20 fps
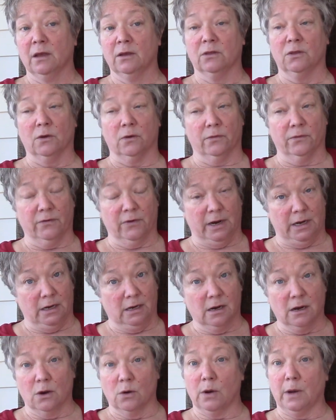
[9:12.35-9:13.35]
They're afraid to
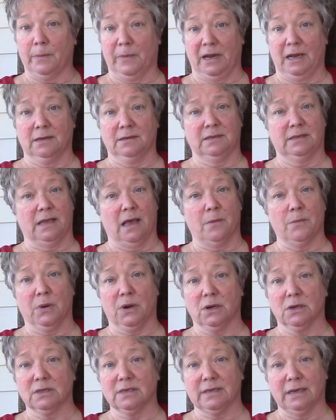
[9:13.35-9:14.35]
go up against that
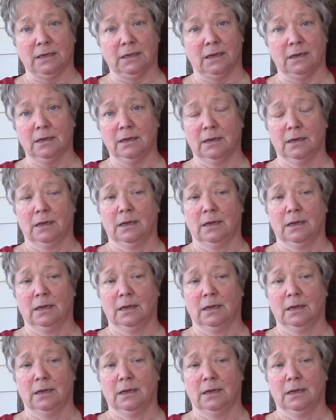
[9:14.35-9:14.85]
person.